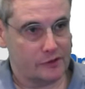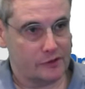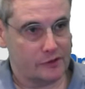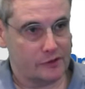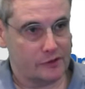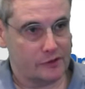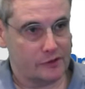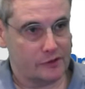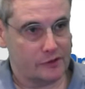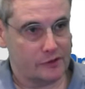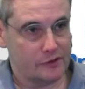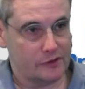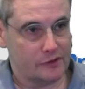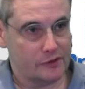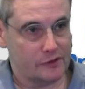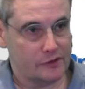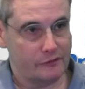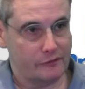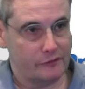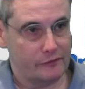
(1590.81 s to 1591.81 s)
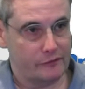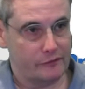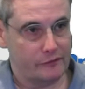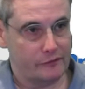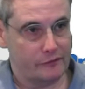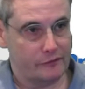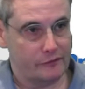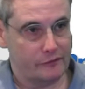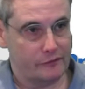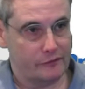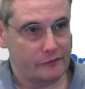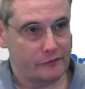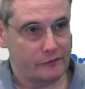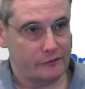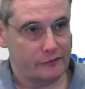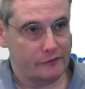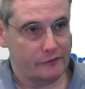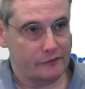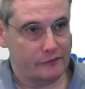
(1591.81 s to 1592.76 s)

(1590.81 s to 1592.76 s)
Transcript: so you can see it again there.